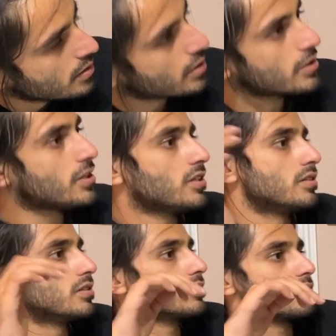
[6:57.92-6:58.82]

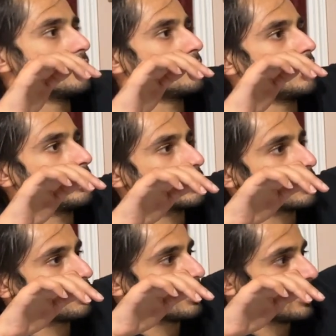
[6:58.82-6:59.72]
1300 watt power
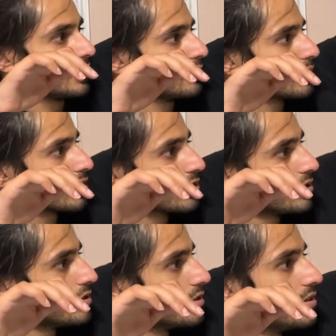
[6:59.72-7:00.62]
supply, we're
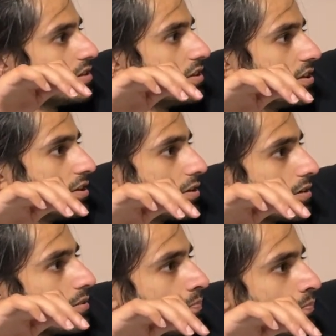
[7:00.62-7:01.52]
good there.